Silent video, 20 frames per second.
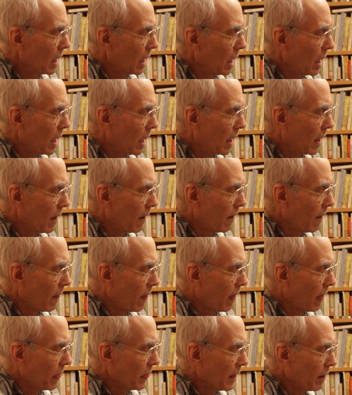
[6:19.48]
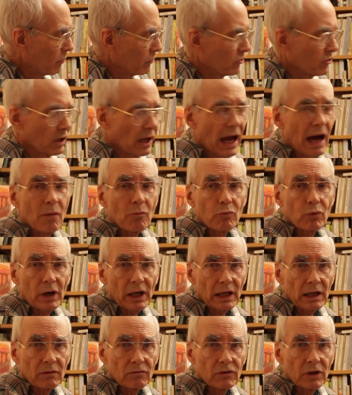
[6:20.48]
there was an
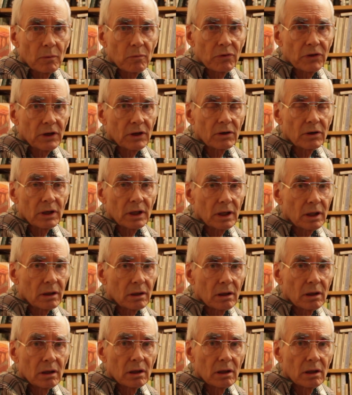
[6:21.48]
outbreak of diphtheria